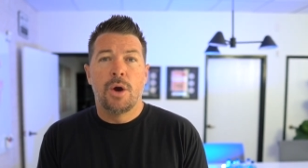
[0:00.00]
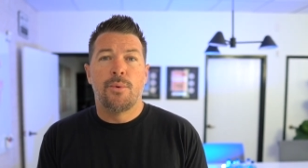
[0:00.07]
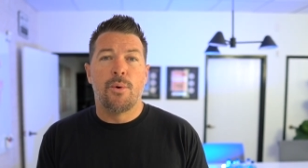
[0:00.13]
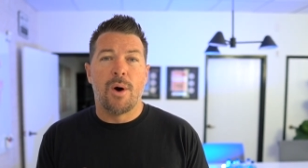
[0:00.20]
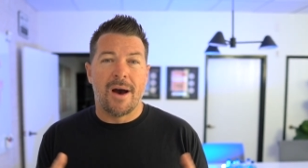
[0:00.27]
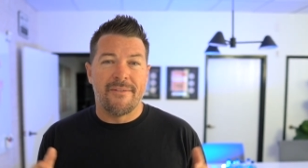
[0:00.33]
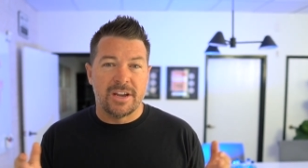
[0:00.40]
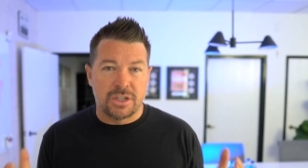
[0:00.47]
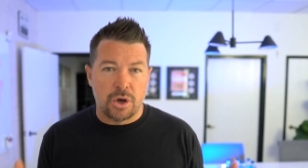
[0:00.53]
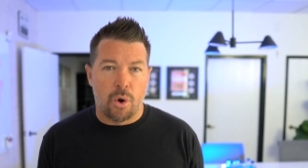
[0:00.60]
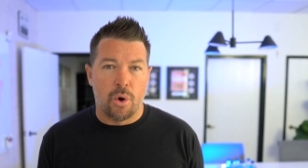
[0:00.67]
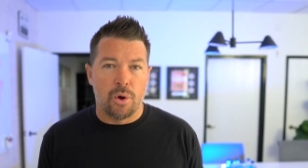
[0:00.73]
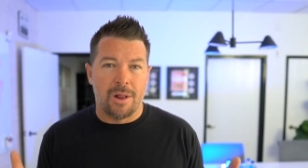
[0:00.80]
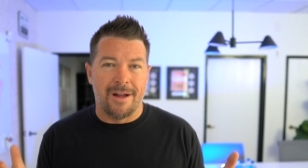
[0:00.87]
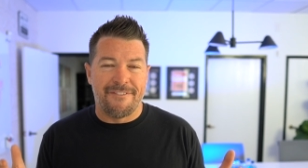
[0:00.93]
We will have a
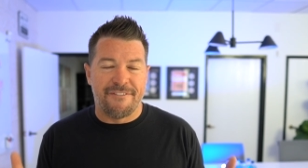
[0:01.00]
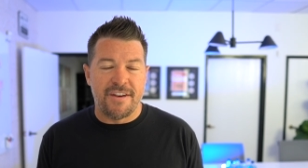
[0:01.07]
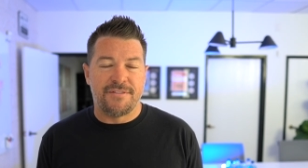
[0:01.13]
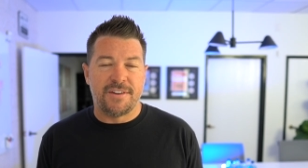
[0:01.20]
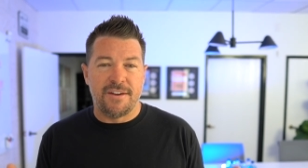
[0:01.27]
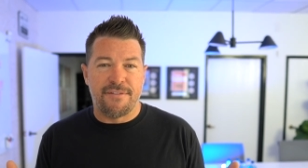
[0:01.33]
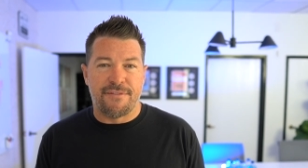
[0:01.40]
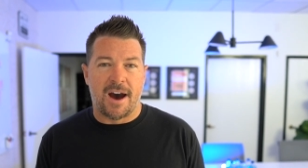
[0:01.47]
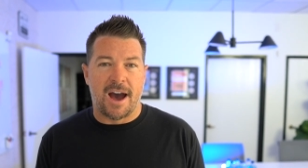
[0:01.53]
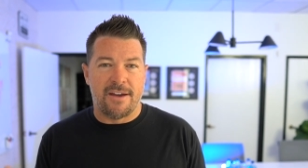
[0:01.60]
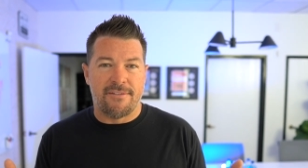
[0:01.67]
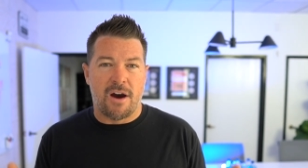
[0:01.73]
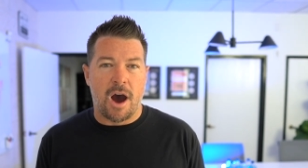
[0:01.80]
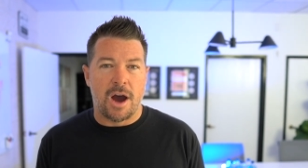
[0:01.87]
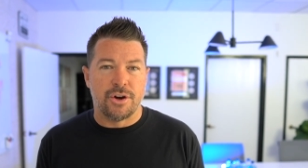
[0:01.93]
total of
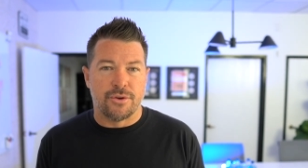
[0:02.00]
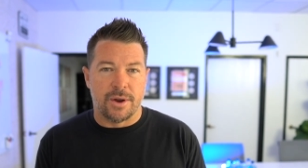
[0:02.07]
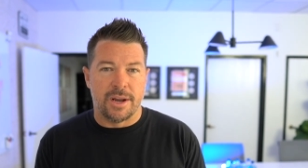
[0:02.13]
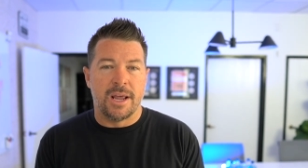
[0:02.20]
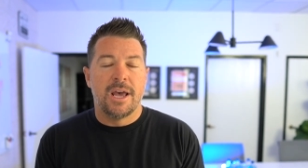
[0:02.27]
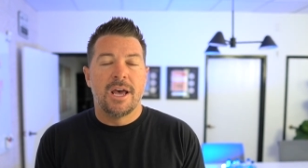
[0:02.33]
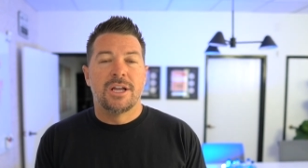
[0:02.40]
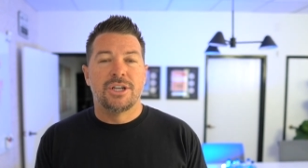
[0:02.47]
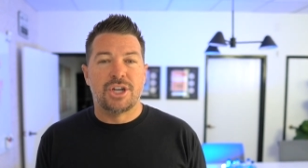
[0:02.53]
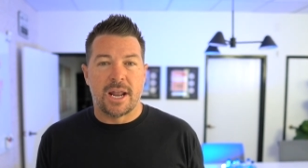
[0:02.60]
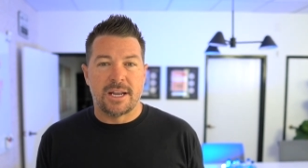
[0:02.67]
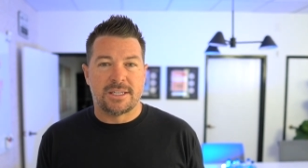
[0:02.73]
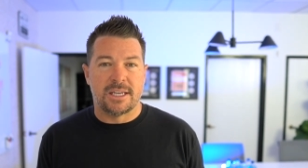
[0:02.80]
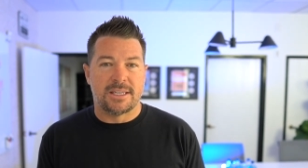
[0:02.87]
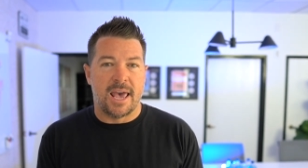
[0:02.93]
5,500
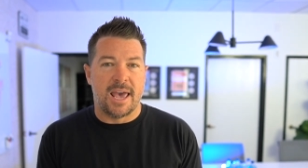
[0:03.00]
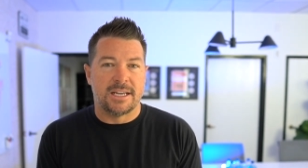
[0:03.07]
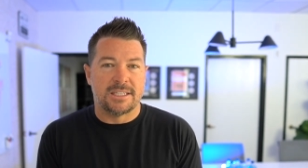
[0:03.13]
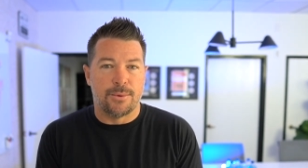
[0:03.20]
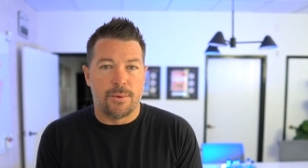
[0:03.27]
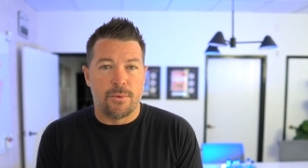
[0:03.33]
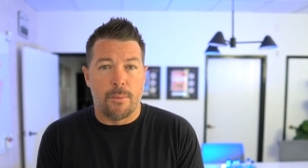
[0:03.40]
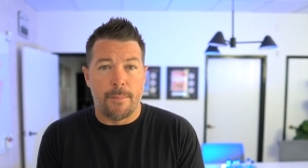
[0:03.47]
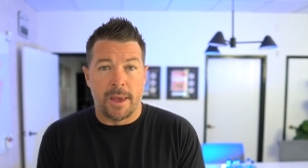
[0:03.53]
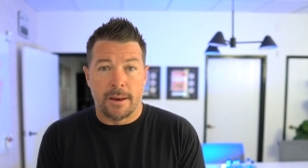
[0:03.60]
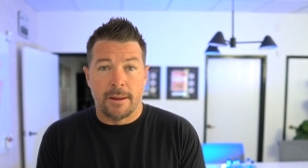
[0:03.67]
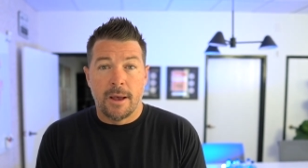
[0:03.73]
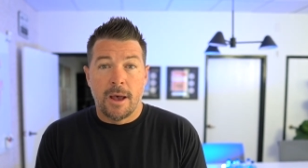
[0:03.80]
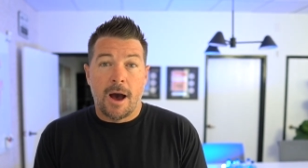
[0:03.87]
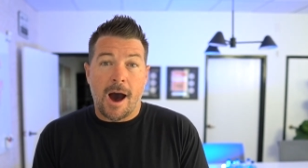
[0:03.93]
Genesis eggs that we will mint.